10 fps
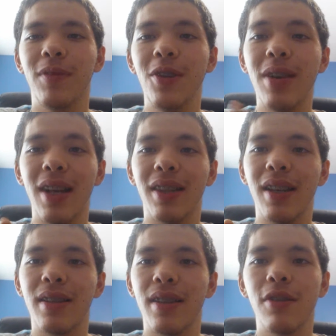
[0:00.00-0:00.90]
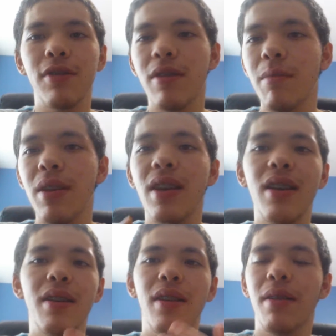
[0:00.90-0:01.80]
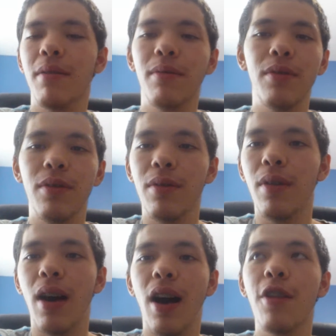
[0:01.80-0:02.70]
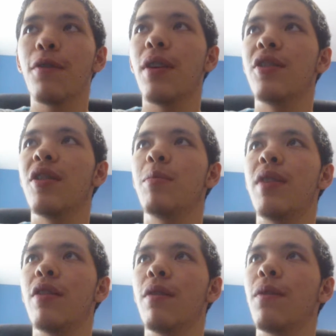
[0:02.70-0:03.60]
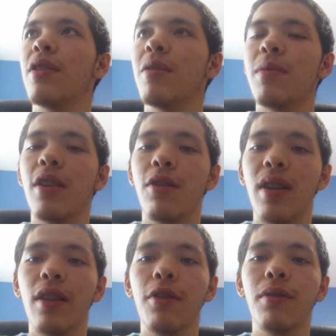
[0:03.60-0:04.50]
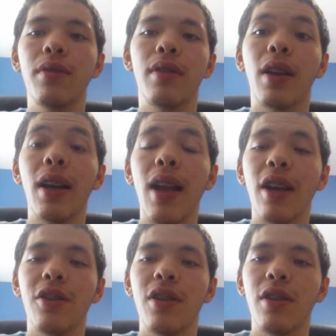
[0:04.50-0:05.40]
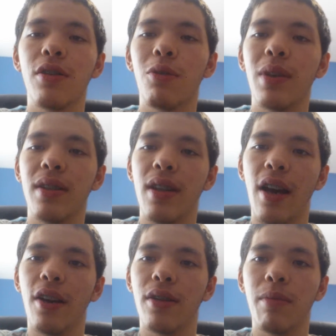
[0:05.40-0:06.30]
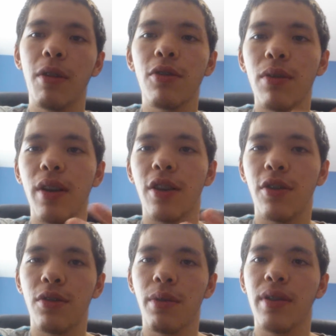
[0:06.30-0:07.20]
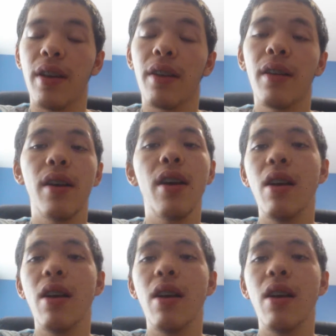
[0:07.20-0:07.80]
you got this. And there's going to be other friendships, and the friendships that you did lose, the connection is always there. Spiritual connection is always there.